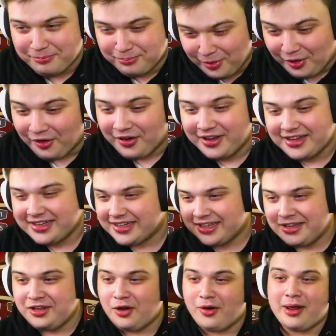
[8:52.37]
But
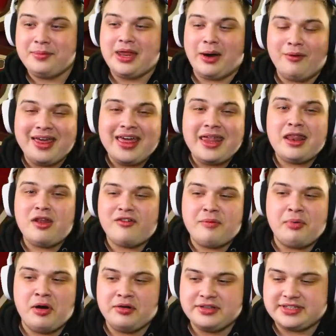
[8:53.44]
you know what I mean. I want to hit another
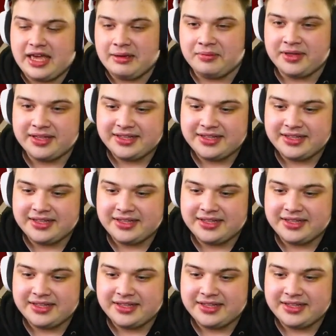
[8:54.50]
bonus game.